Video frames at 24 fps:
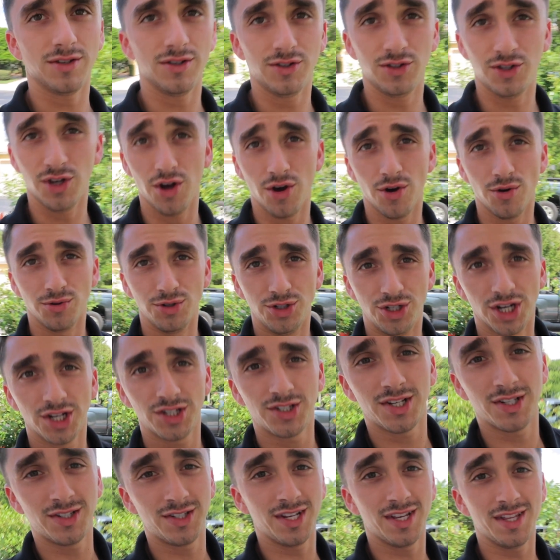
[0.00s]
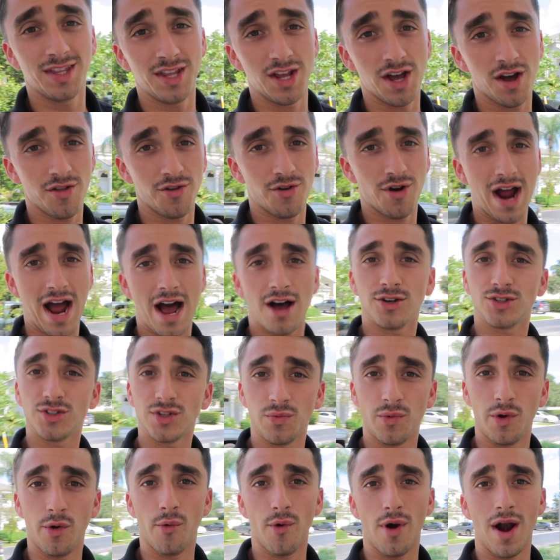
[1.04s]
So just as in the other house that
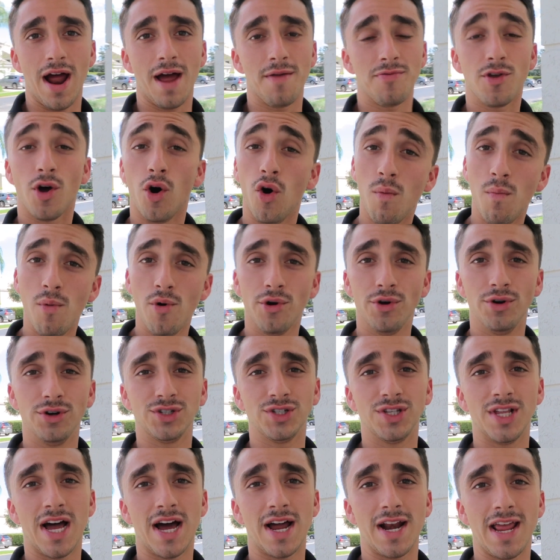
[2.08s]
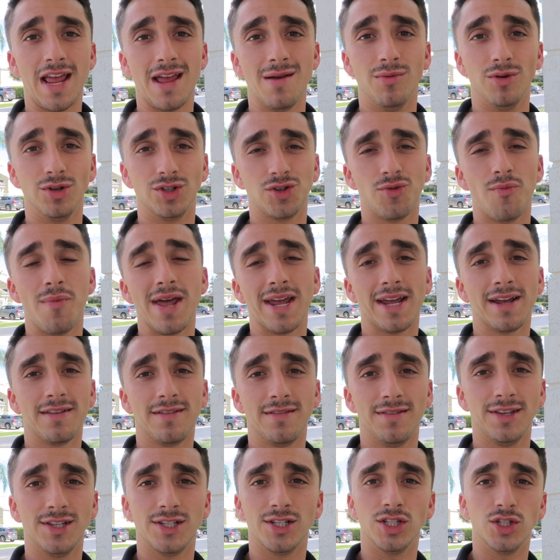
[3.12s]
we were at, the homeowner is not able to make it
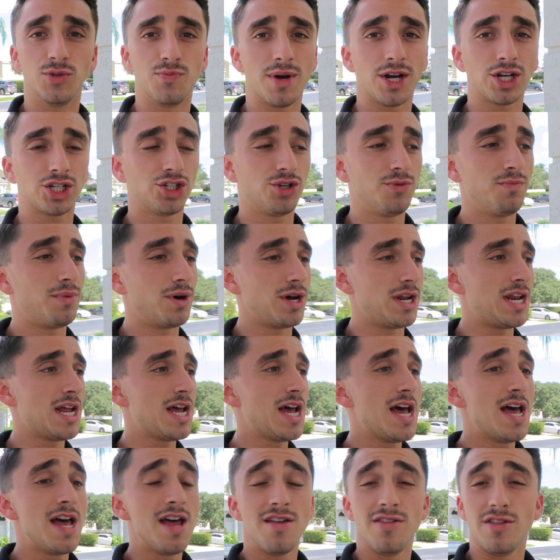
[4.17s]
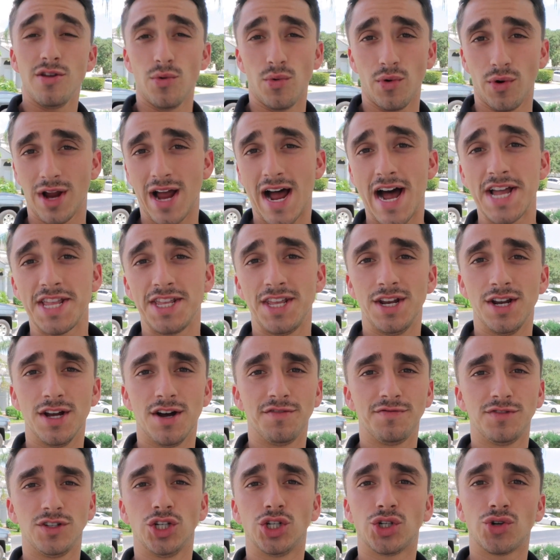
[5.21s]
to this inspection, but they were kind
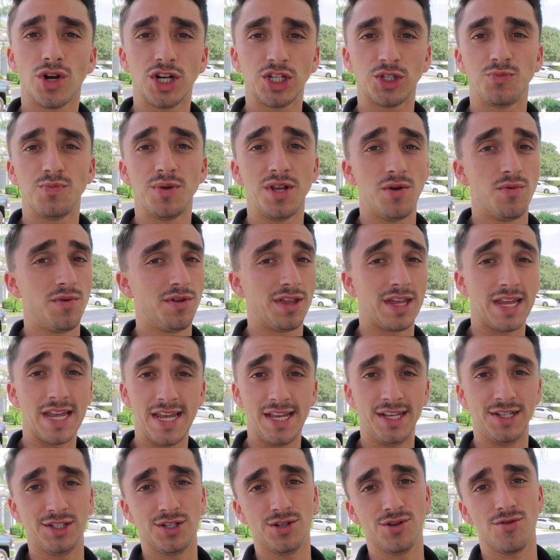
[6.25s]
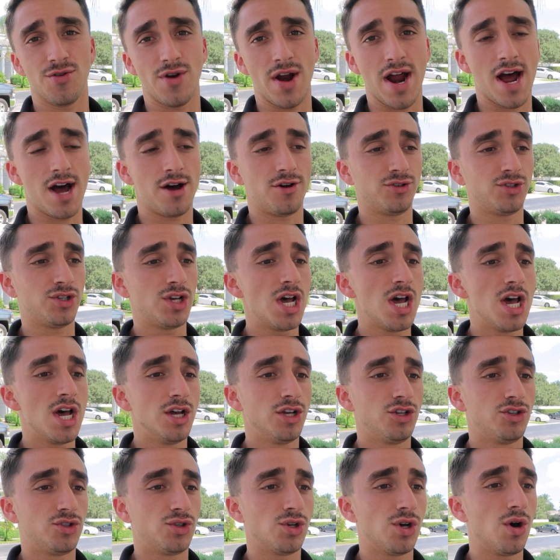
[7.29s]
enough to trust me with keys to their house.
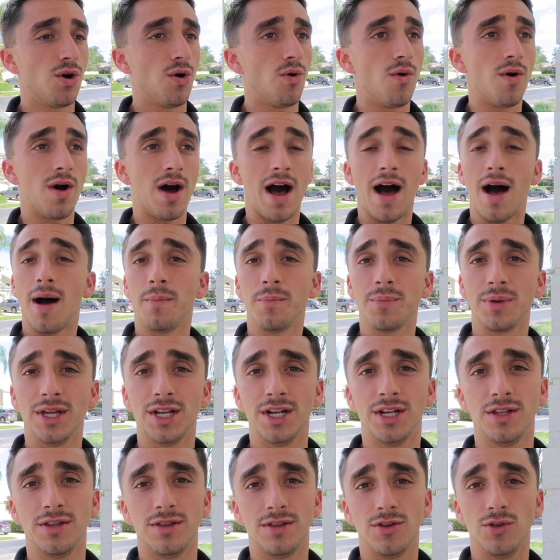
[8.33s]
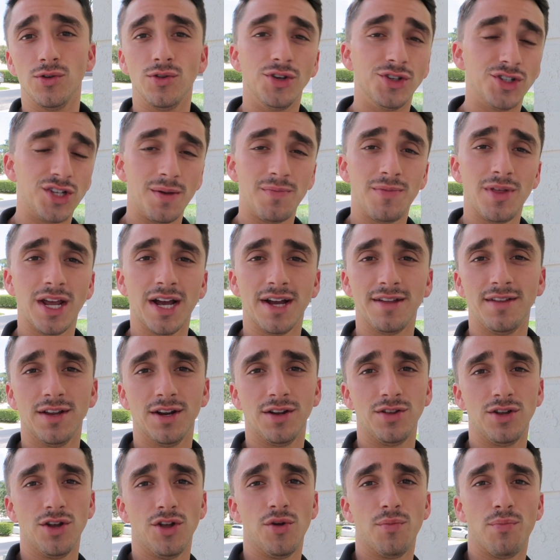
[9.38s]
So I'm gonna do the same thing I did
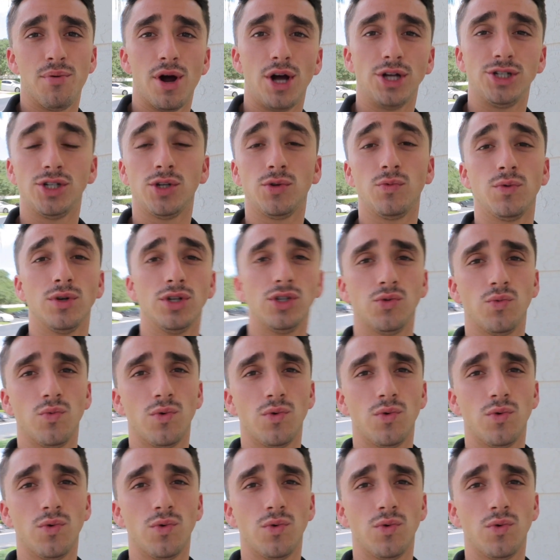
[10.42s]
on the other project, which